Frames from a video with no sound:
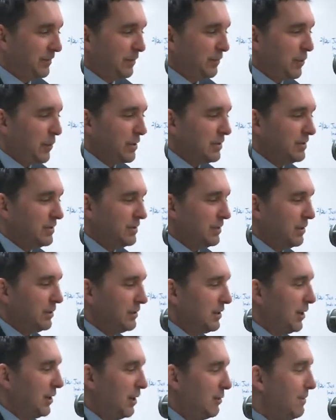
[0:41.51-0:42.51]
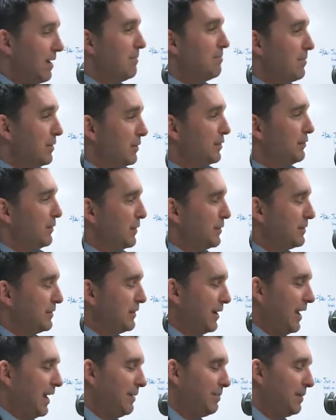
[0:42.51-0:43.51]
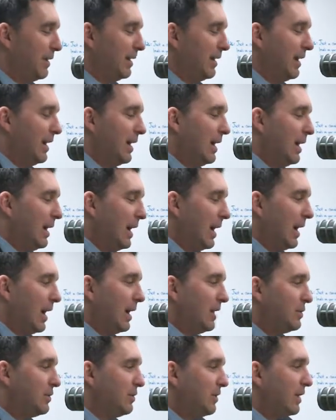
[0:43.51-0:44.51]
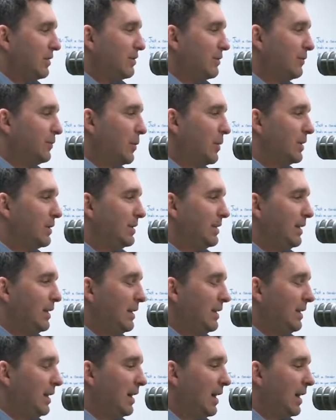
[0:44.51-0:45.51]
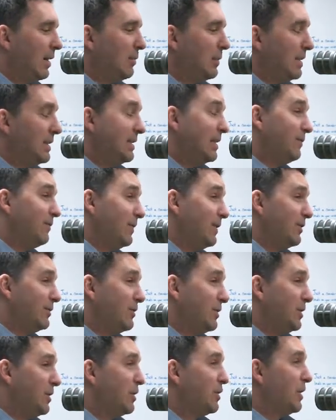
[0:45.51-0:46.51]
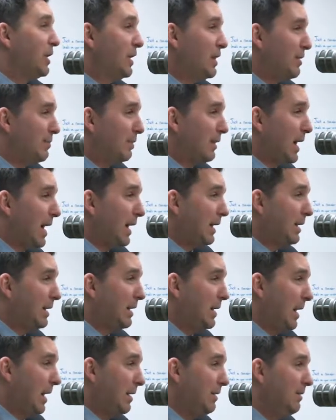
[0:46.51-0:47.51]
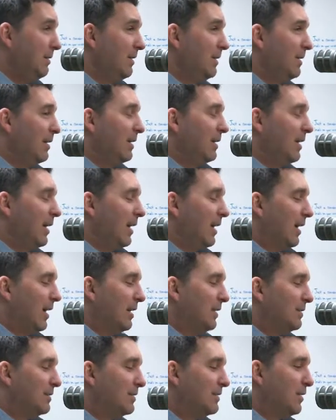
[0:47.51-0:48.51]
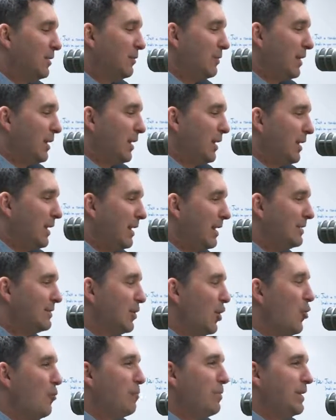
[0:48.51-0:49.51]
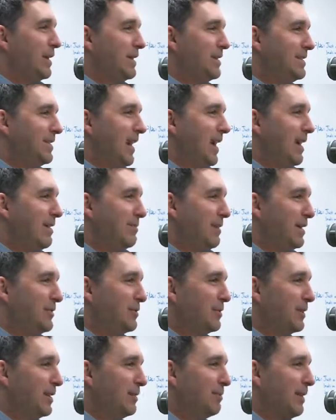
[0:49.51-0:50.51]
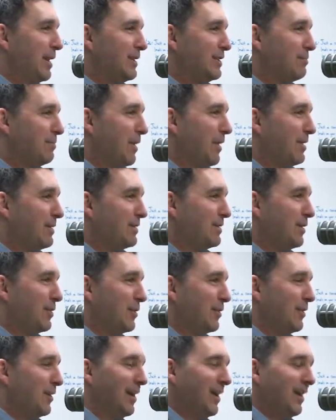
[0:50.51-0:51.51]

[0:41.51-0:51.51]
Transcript: of course, you know, tell our members first tonight. But uh, 2014, uh, we did finish the year in the black again. Uh, so uh, it is opening day, Major League Baseball. So